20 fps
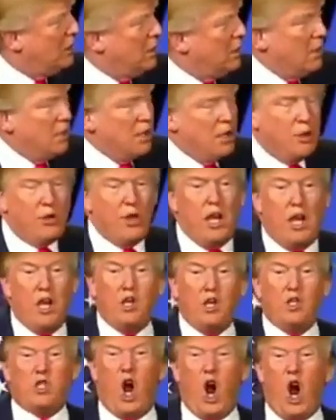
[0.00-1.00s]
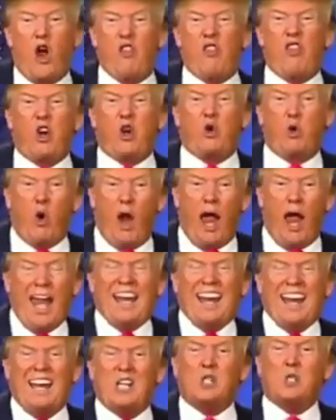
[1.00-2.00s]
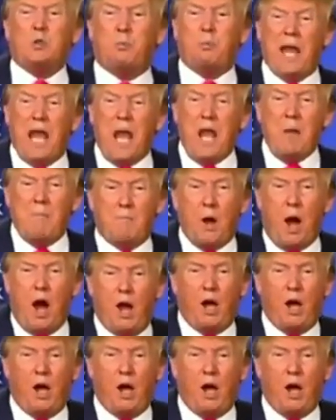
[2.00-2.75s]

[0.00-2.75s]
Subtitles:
These are the greatest people.